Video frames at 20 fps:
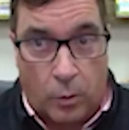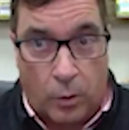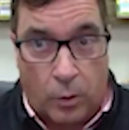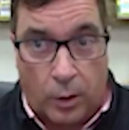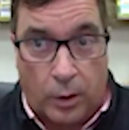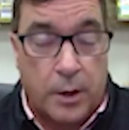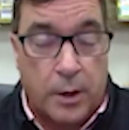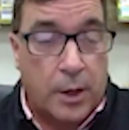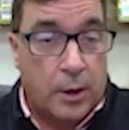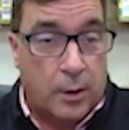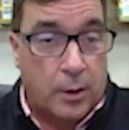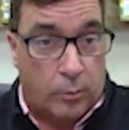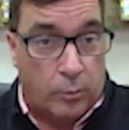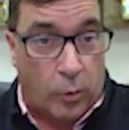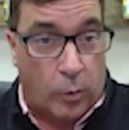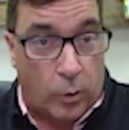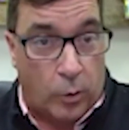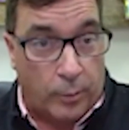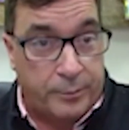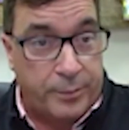or
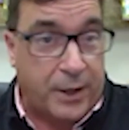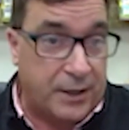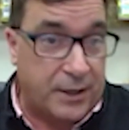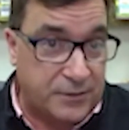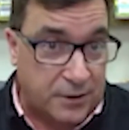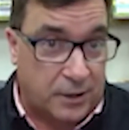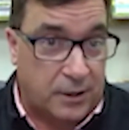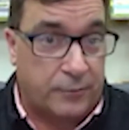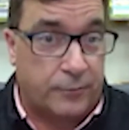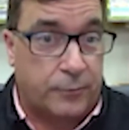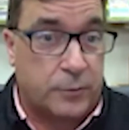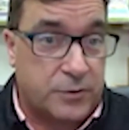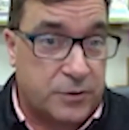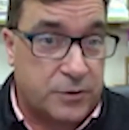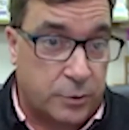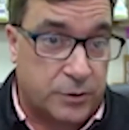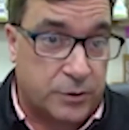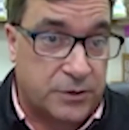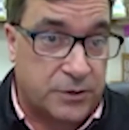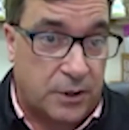more basic if it was
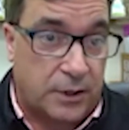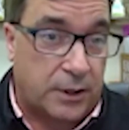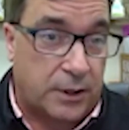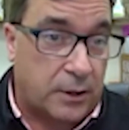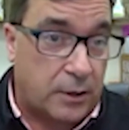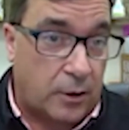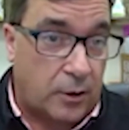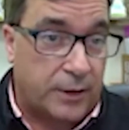too acidic.